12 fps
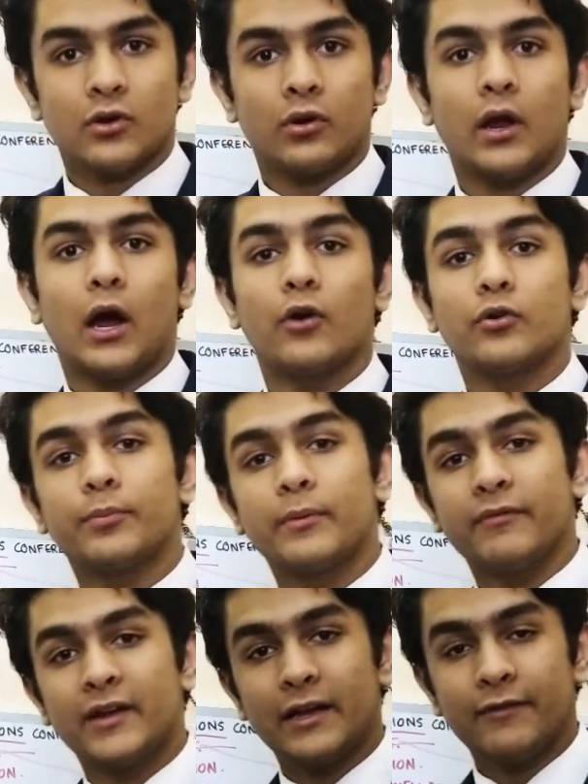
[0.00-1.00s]
on how to
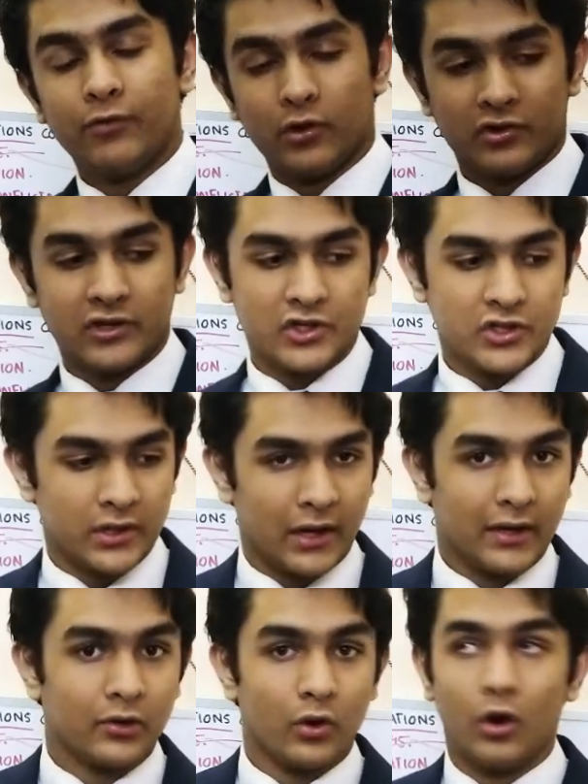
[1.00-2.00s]
prevent deforestation,
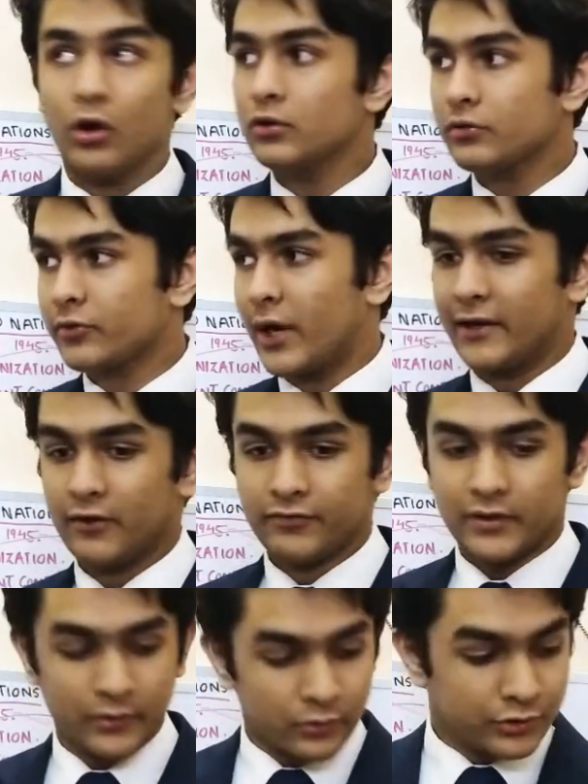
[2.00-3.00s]
and all those kinds
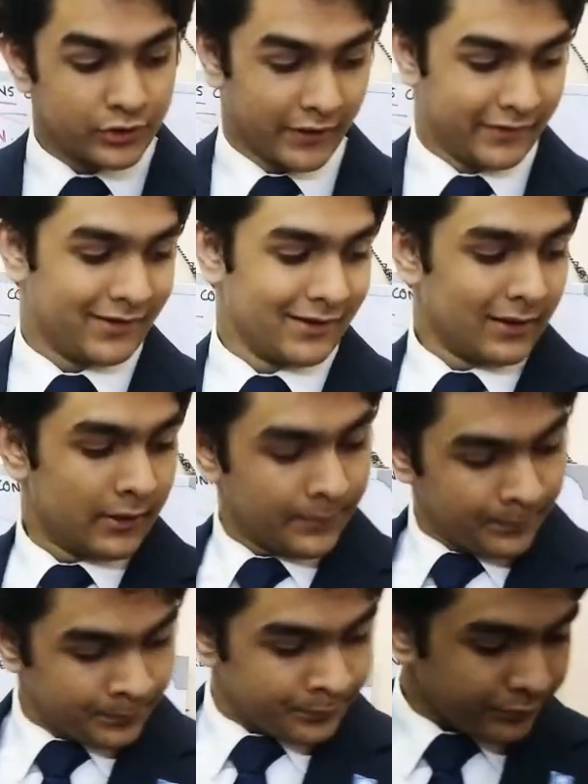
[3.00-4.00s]
of solutions.
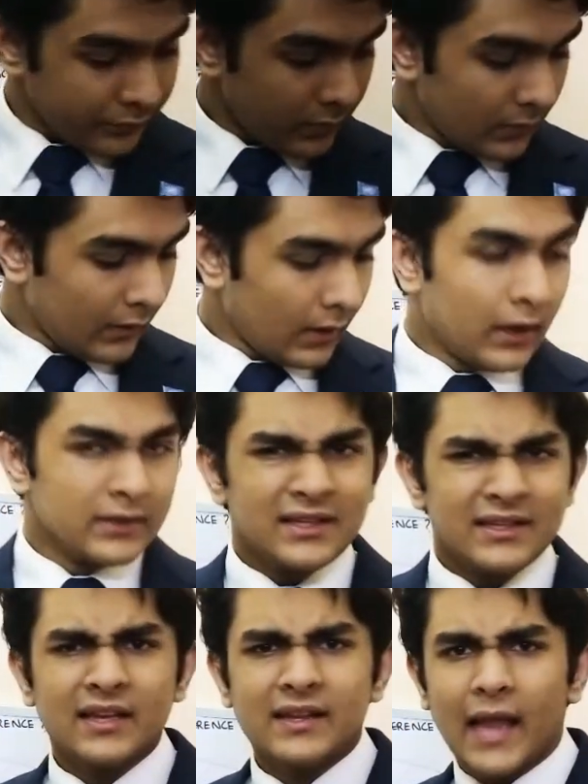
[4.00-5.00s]

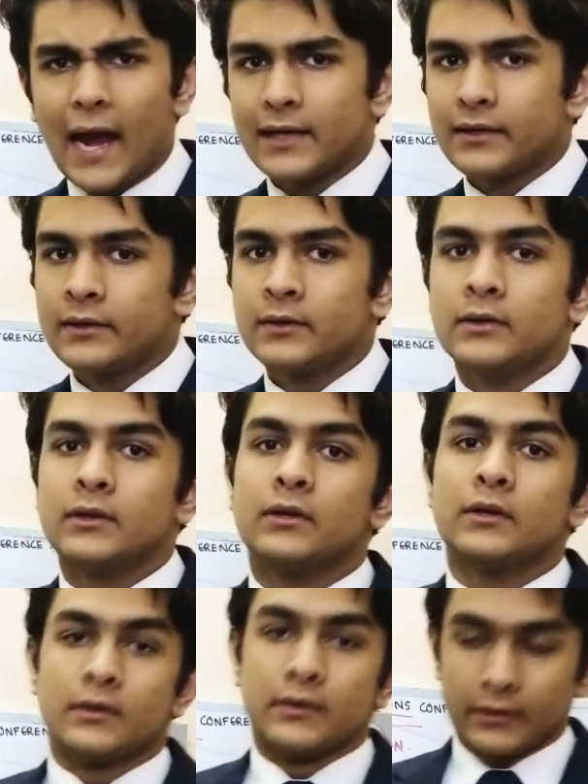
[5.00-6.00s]
Other than that,
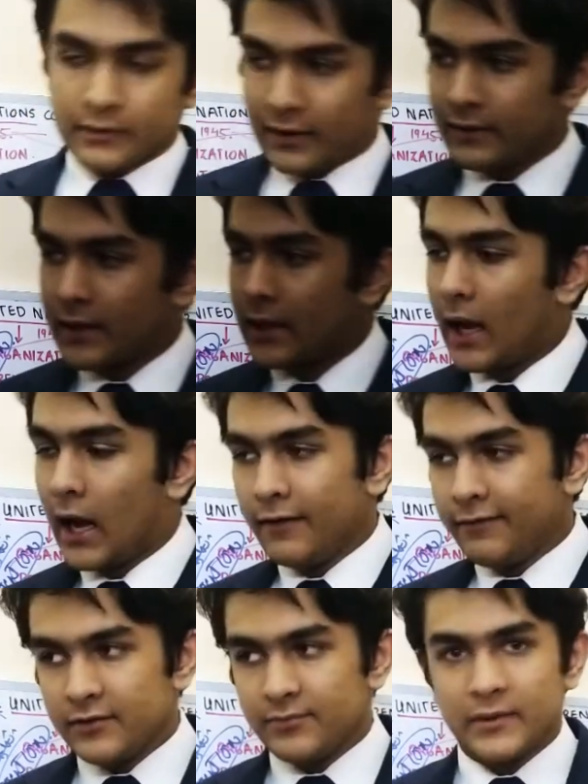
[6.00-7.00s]
the thing that
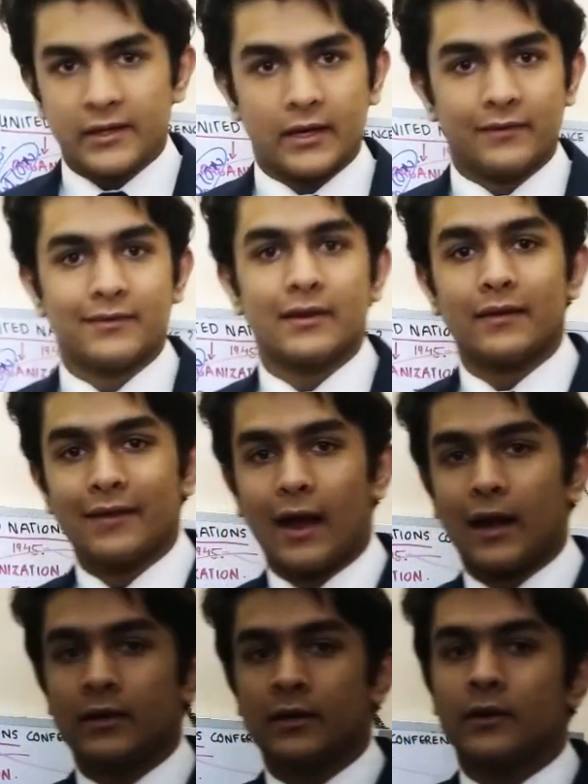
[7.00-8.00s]
I've experienced is
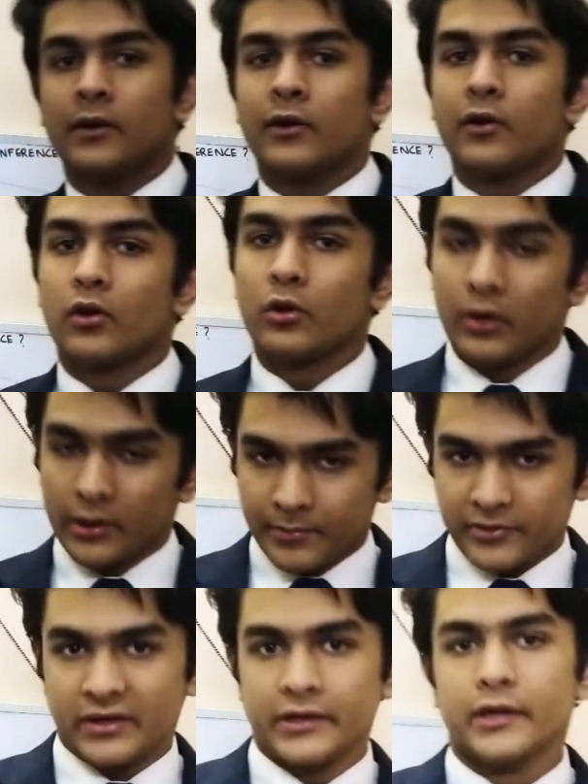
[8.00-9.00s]
that you're
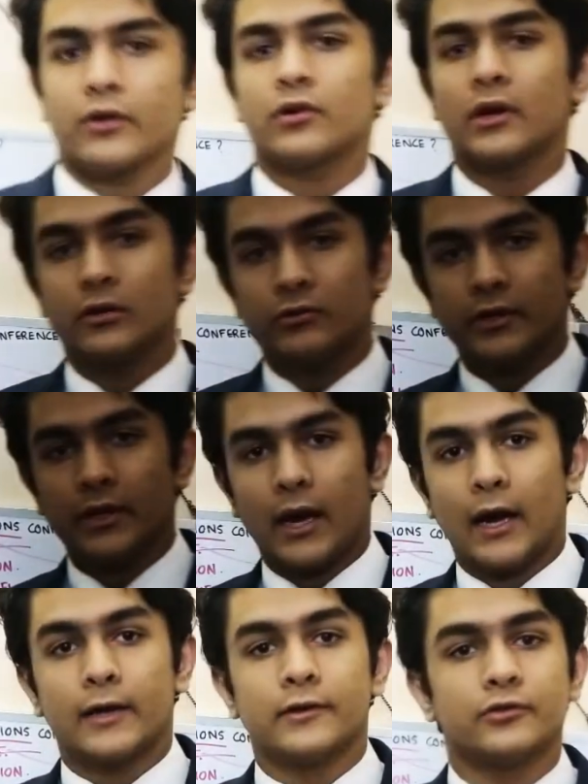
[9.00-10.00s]
representing your country
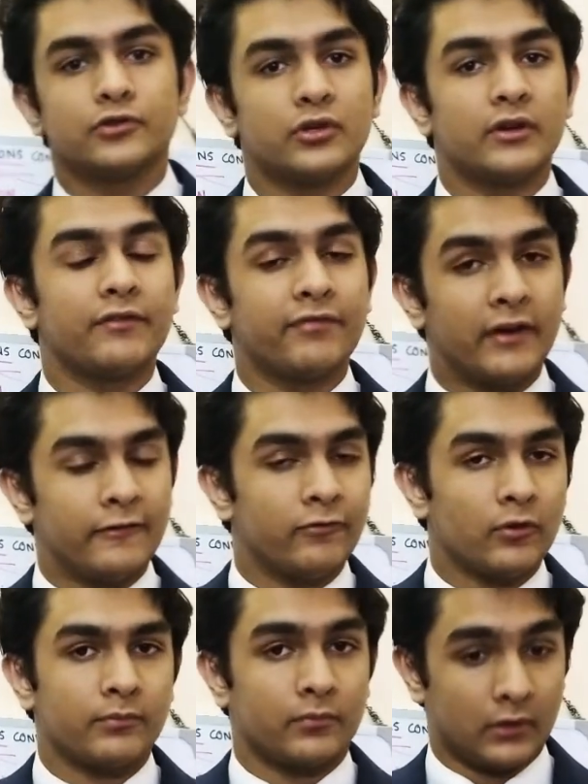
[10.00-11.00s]
and you should refrain
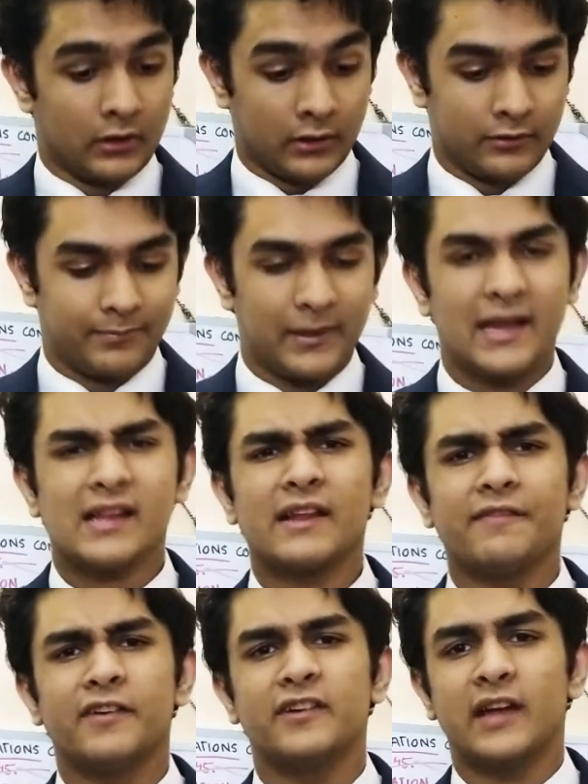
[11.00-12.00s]
from speaking
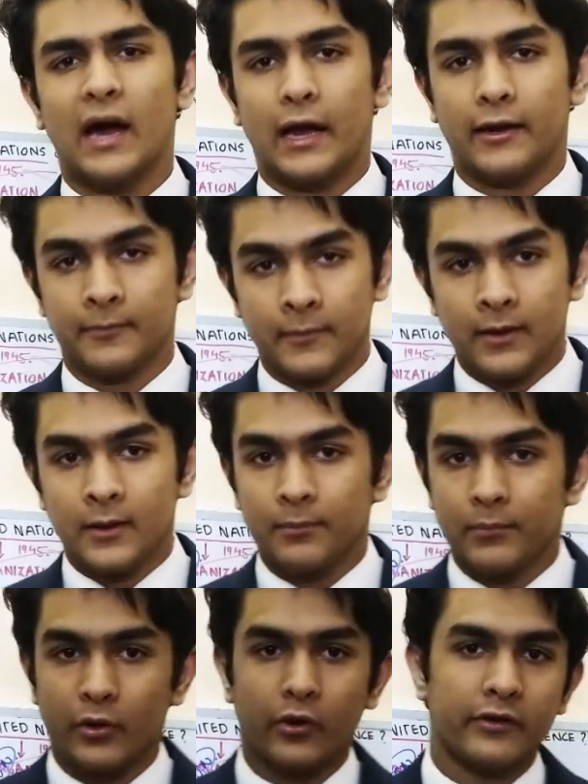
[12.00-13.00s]
the word I,
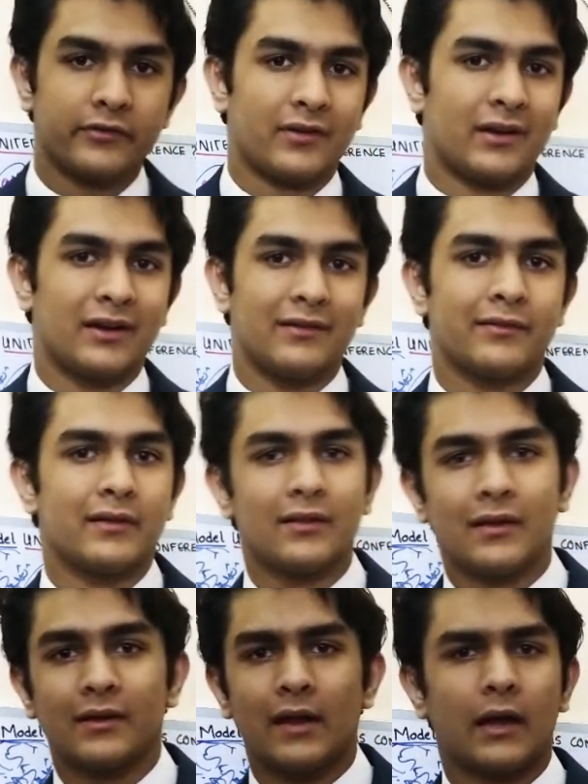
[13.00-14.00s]
because it's the
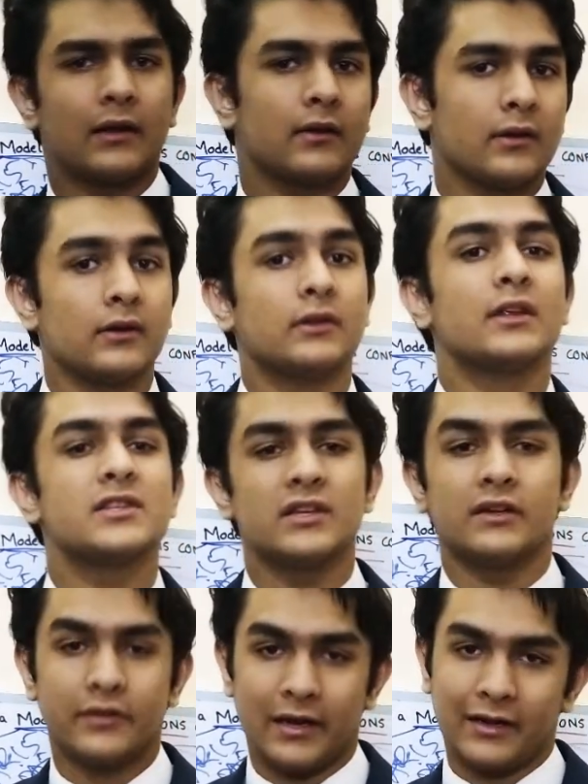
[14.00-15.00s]
thing that the
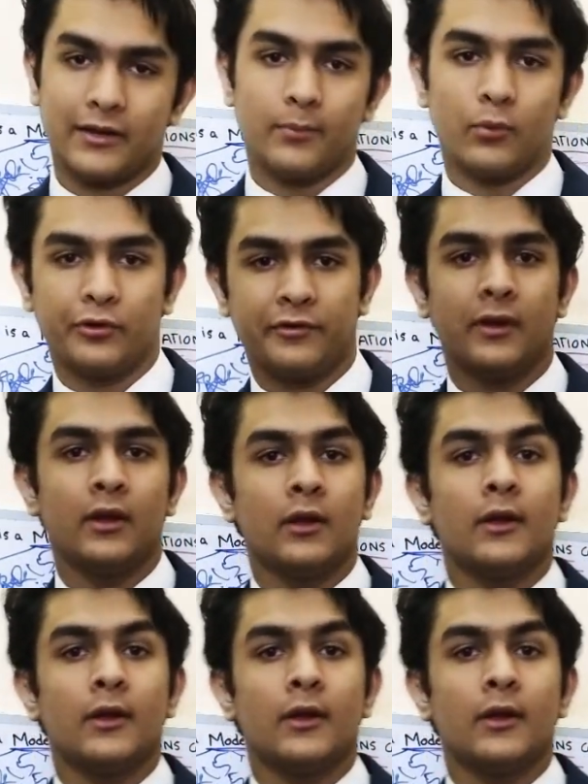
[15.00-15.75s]
chairs hit the most.